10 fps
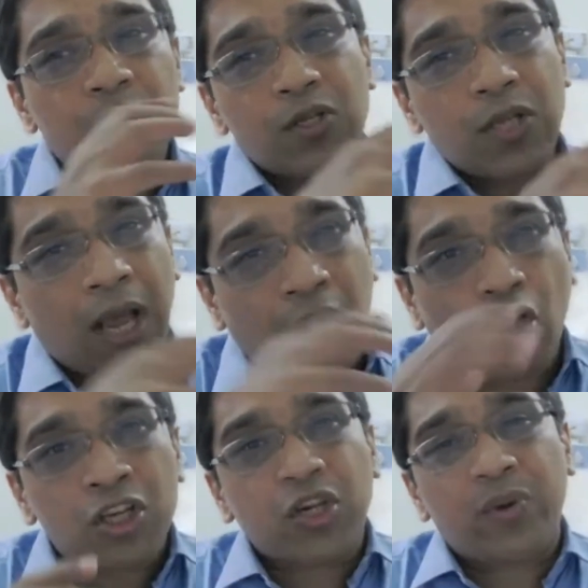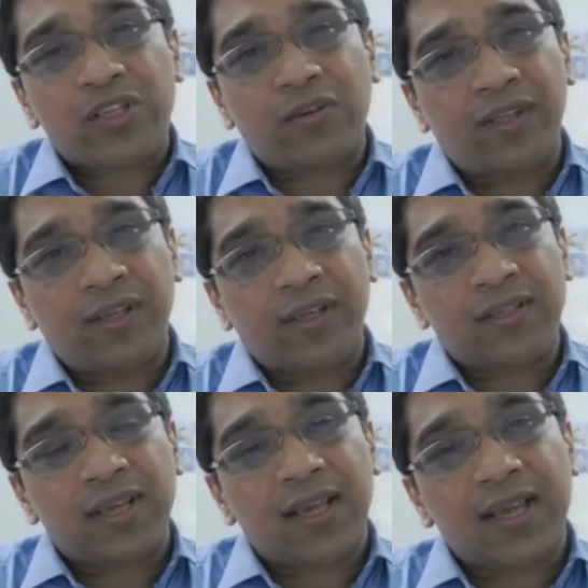A consequence of
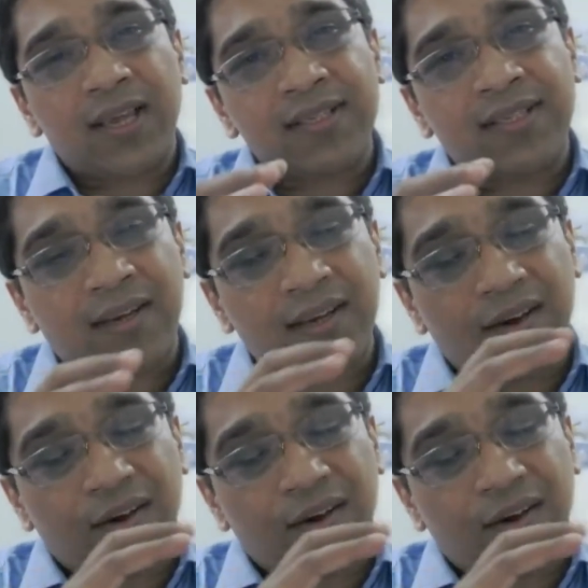this is that